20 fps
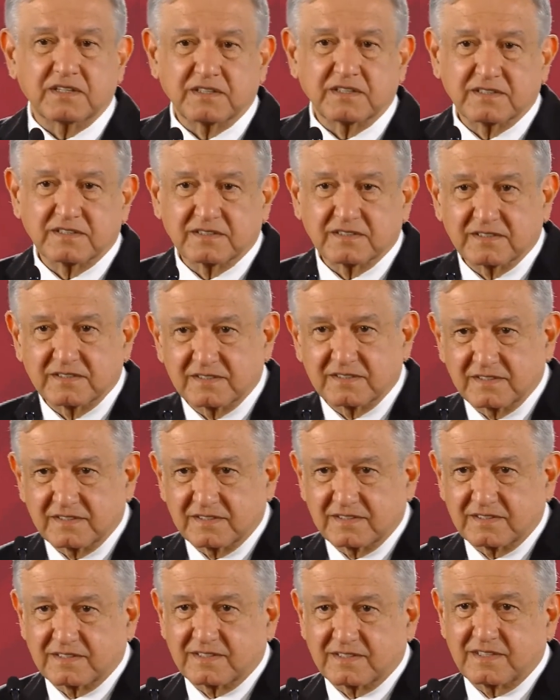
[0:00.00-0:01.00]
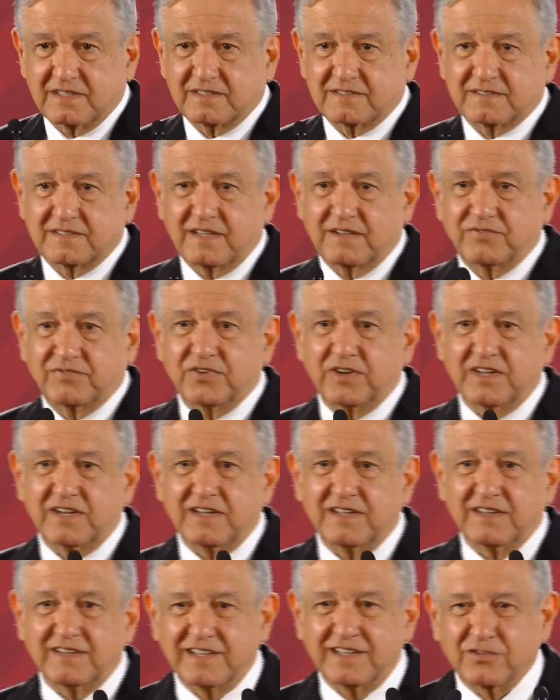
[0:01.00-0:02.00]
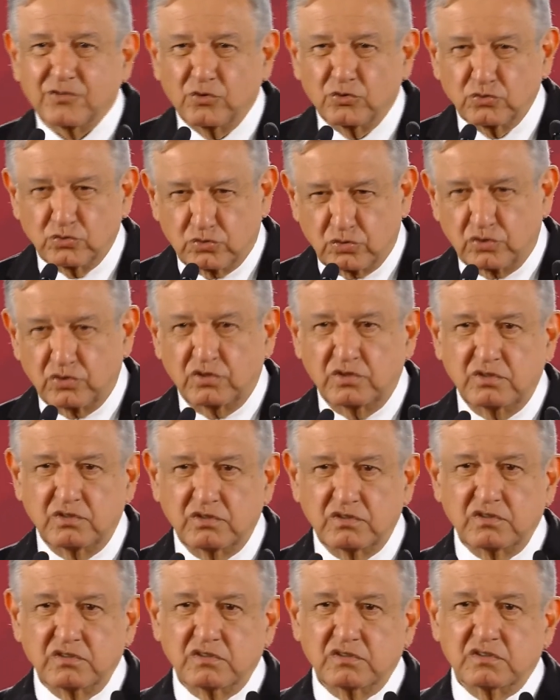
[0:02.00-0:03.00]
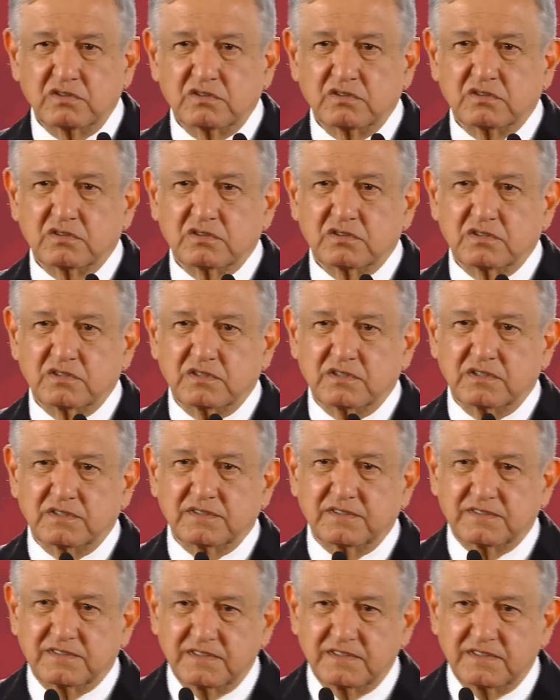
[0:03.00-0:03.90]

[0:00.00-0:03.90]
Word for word: How much do they estimate that is out of control?